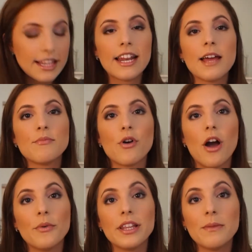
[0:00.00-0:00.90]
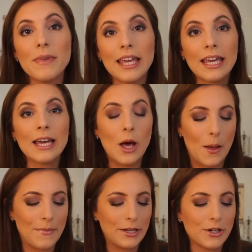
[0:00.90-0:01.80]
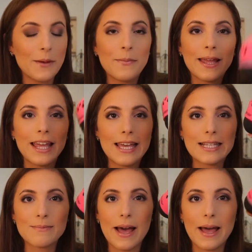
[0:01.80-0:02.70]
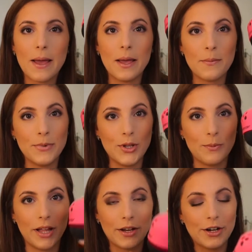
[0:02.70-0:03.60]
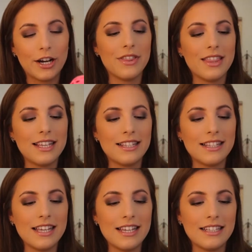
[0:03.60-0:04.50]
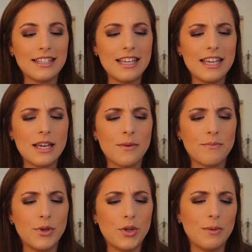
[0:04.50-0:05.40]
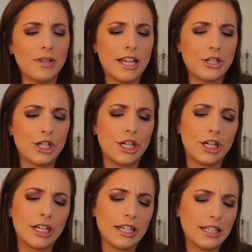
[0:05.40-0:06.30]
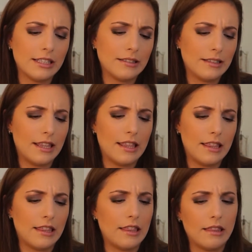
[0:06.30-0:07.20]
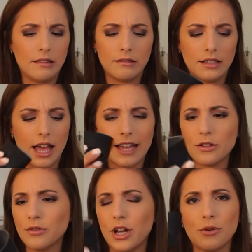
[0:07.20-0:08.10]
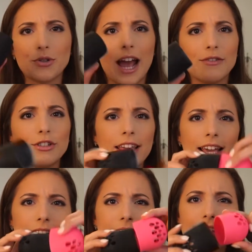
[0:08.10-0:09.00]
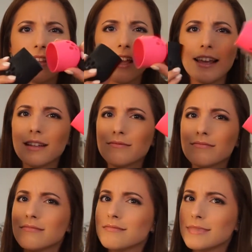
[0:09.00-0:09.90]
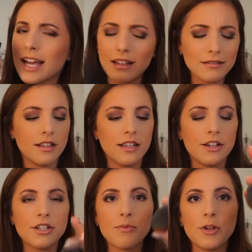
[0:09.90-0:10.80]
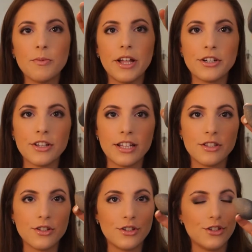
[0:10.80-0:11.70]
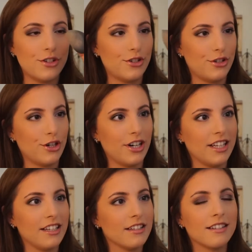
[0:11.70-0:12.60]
that I brought with me on my trip is my beauty blender. This is the Beautyblender, I don't know, travel case that they sell. Here's the beauty blender that's dirty